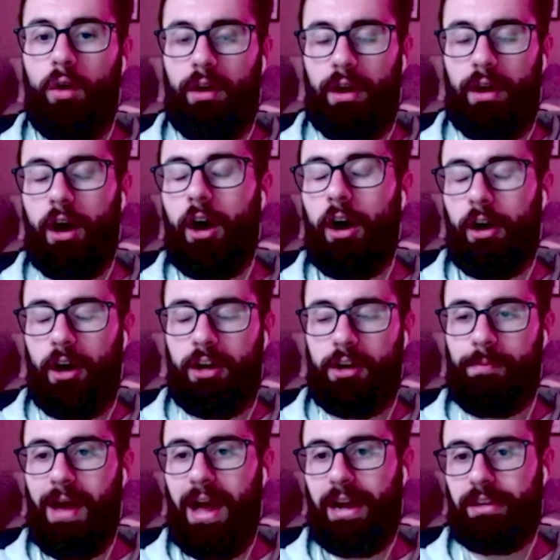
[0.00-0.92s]
On
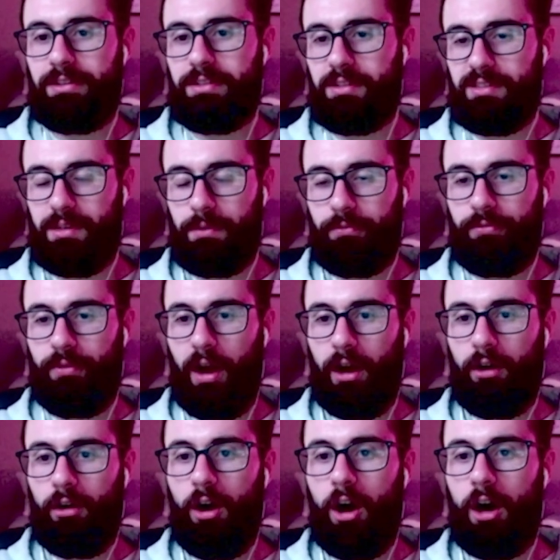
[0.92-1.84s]
a Mac, it's a zip
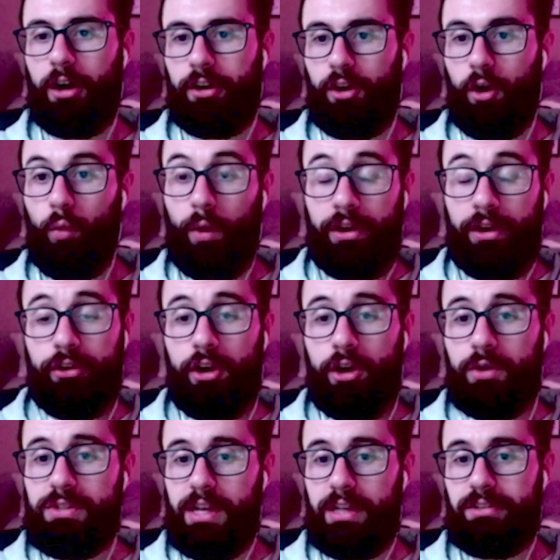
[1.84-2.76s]
file. On a
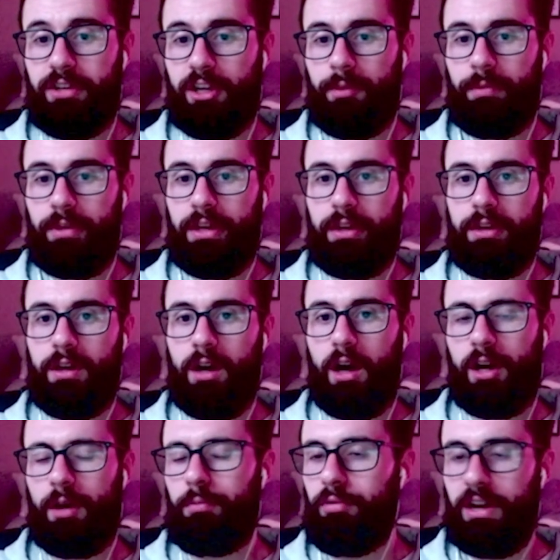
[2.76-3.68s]
Windows, it's going to be a
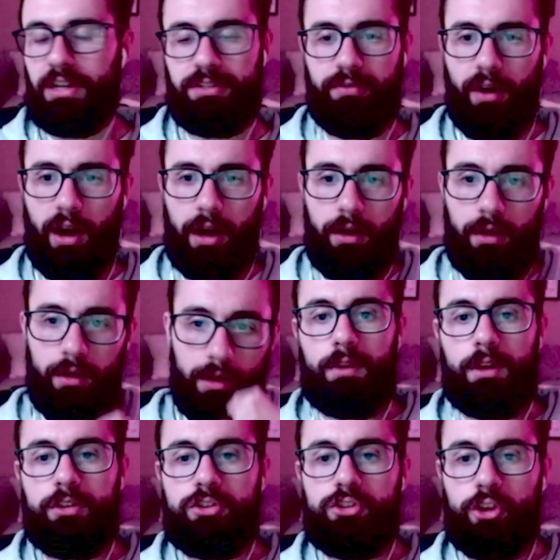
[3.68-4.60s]
compressed file.
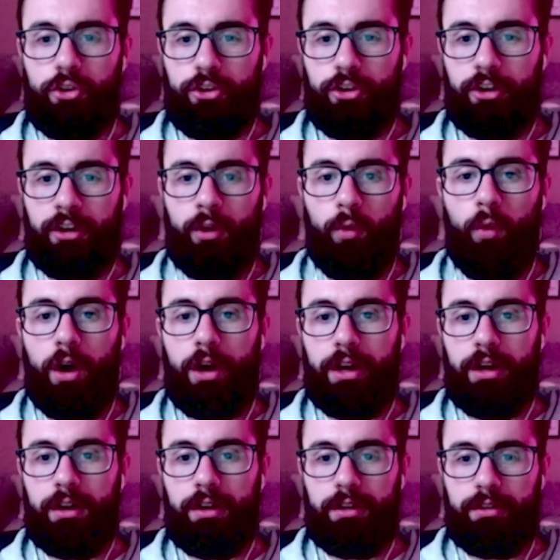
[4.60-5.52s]
So you're going to want
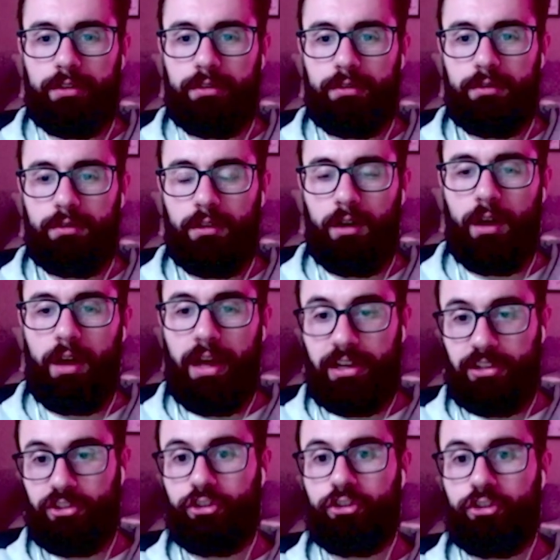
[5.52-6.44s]
to
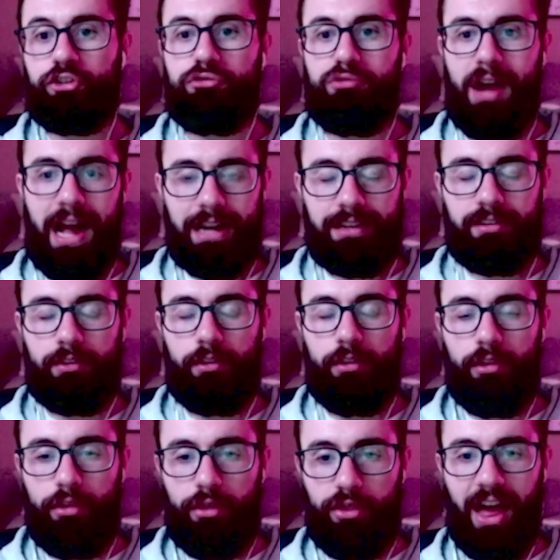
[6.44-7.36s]
extract
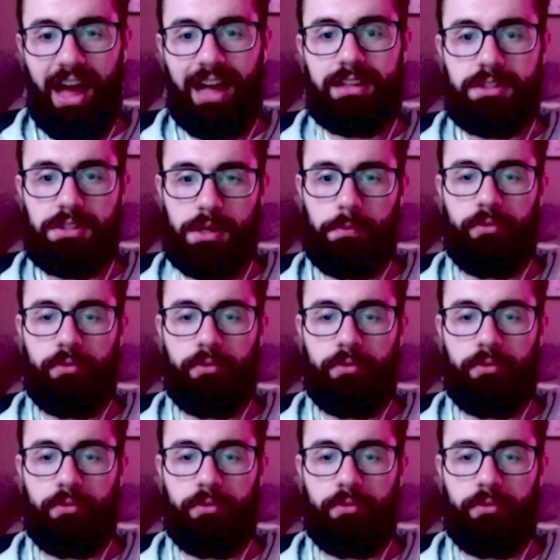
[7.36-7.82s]
that zip